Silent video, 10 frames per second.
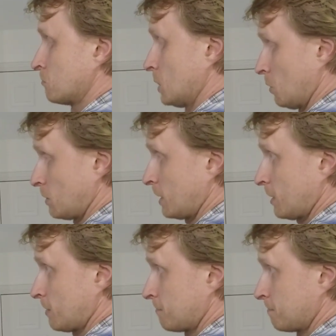
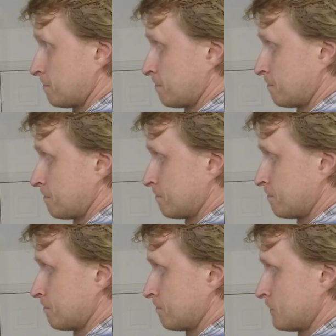loading.
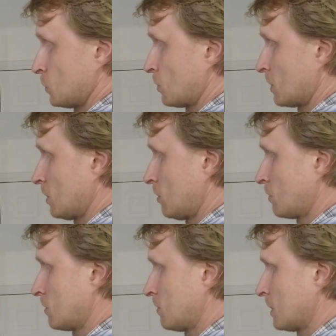Don't want to
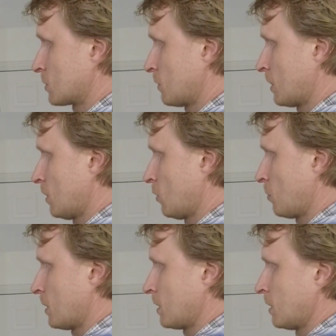load. Let's quickly
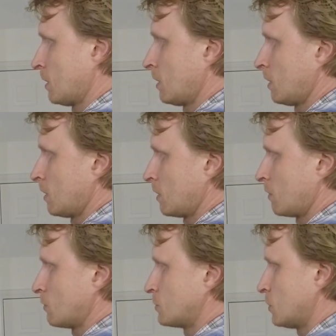open
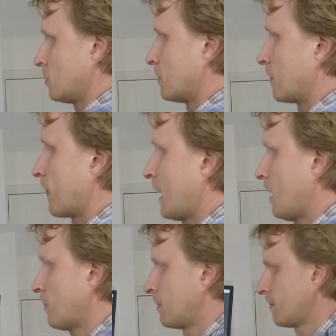YouTube
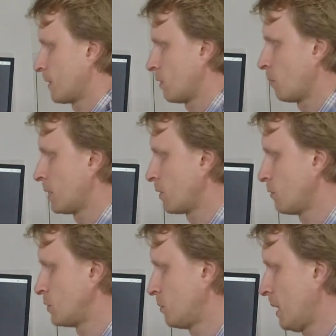app, opening
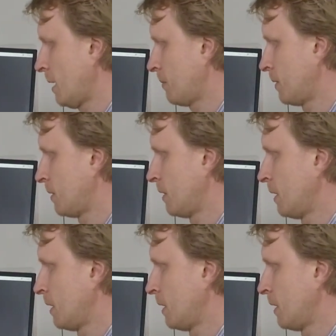YouTube app.